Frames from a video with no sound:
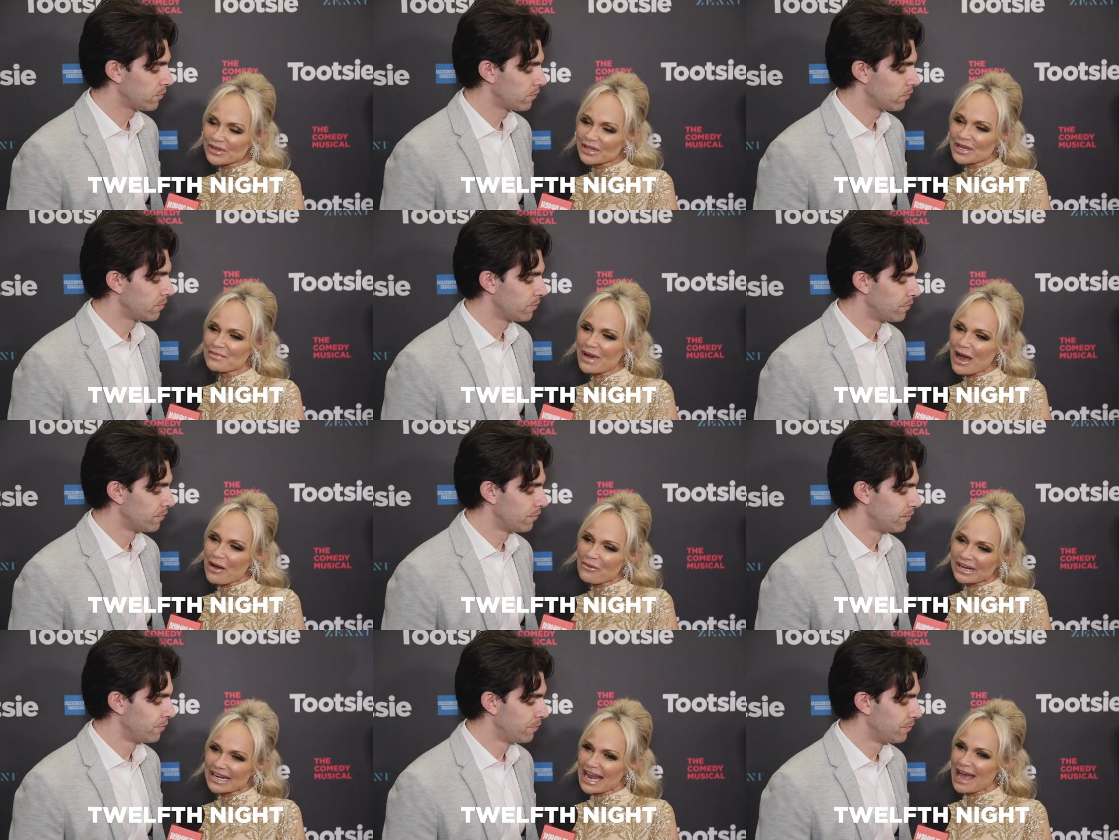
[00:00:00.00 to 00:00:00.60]
Speaker 1: really
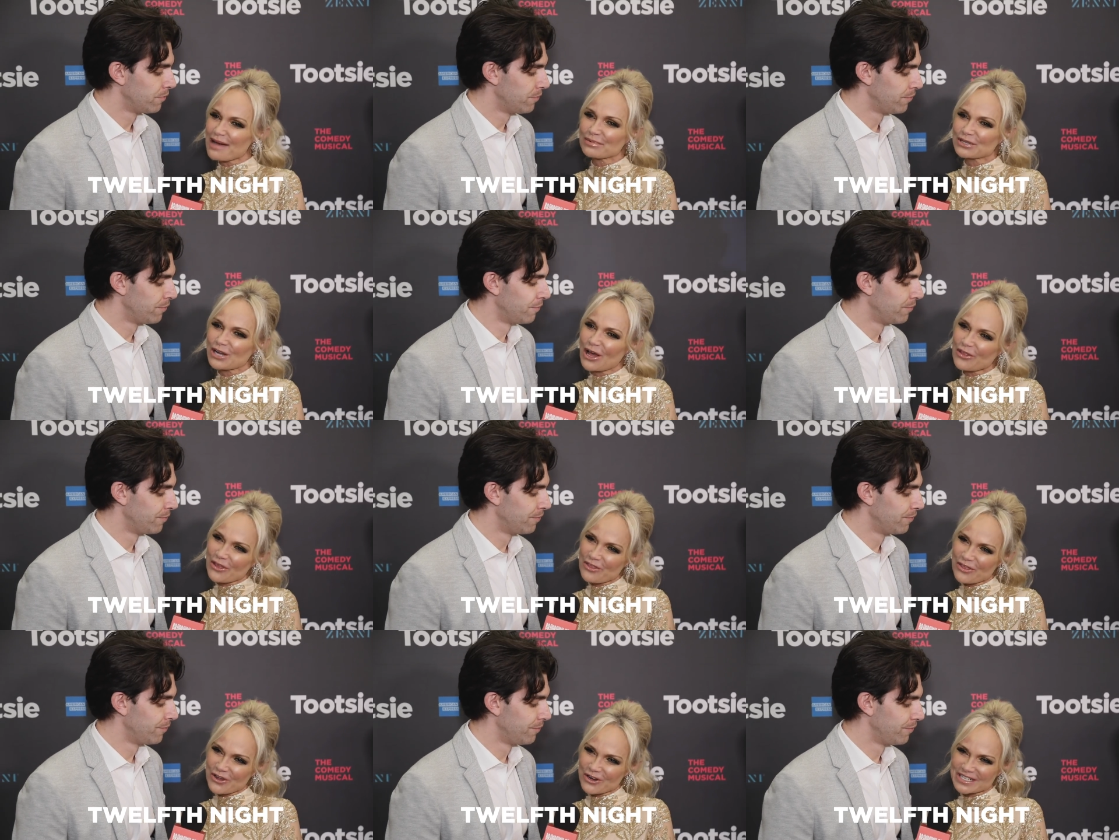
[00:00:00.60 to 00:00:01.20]
about what
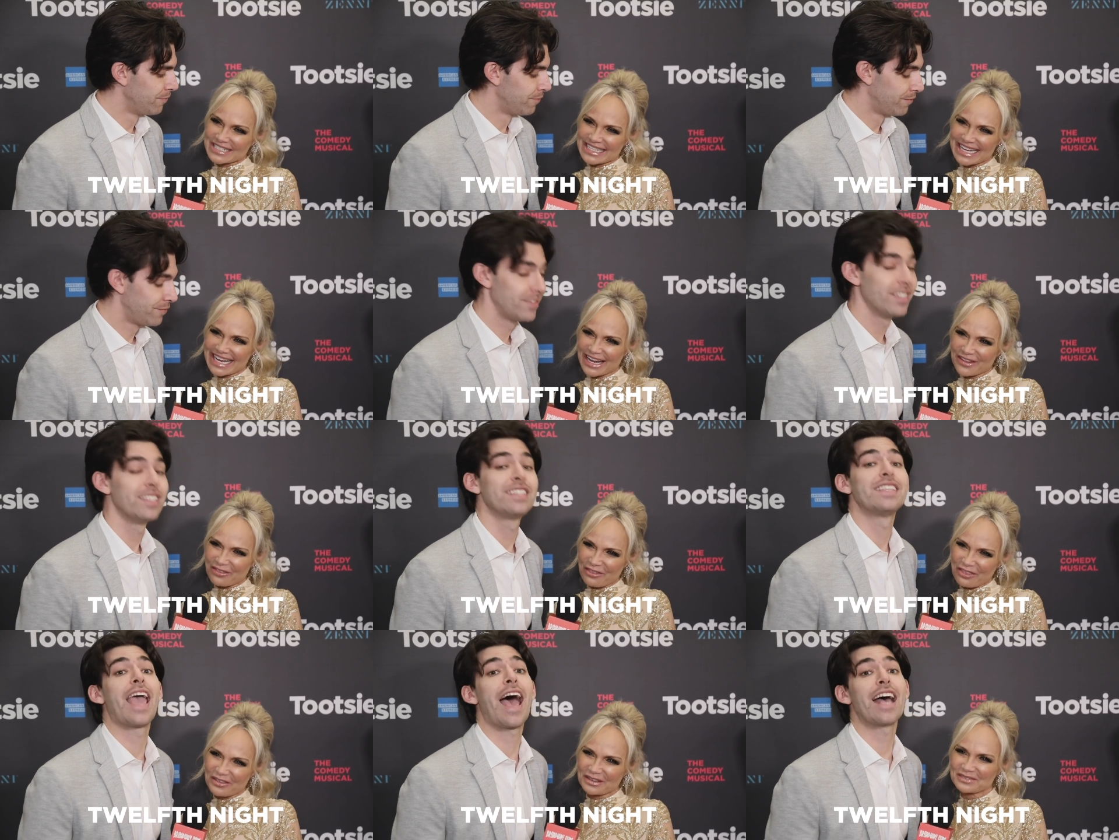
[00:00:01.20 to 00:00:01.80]
happened on the
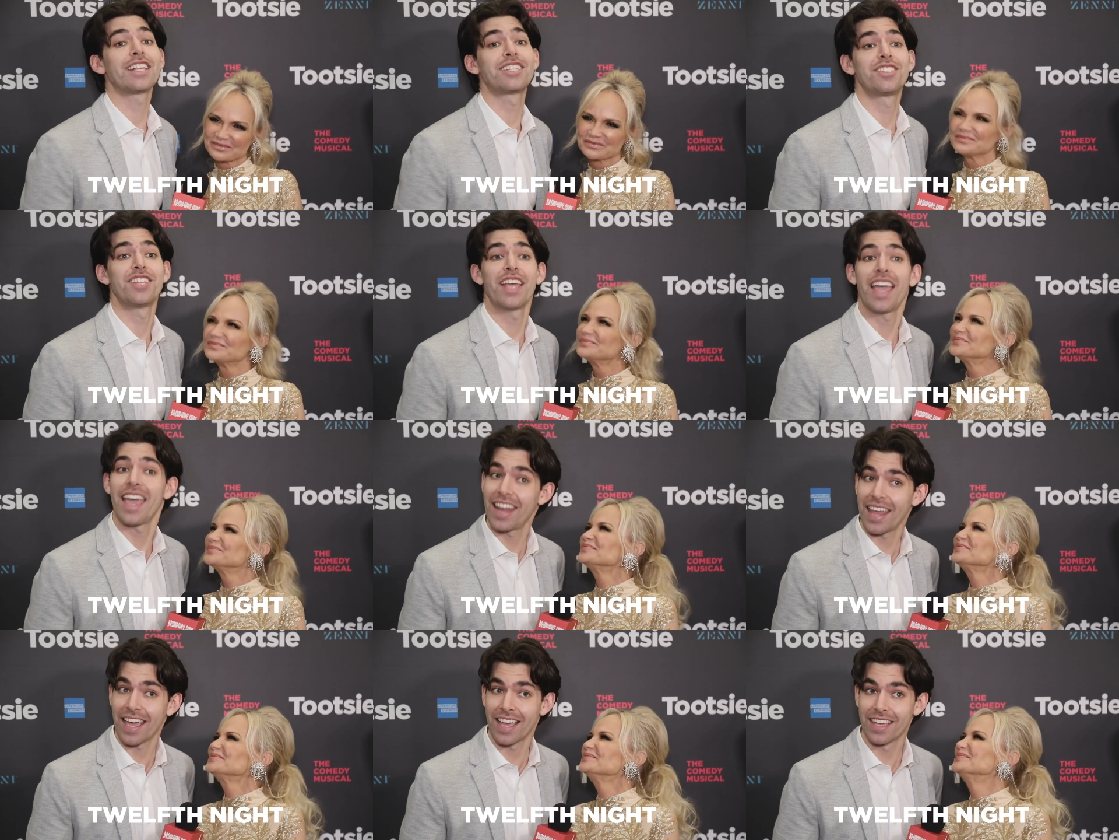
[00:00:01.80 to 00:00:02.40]
thirteenth. Yes, it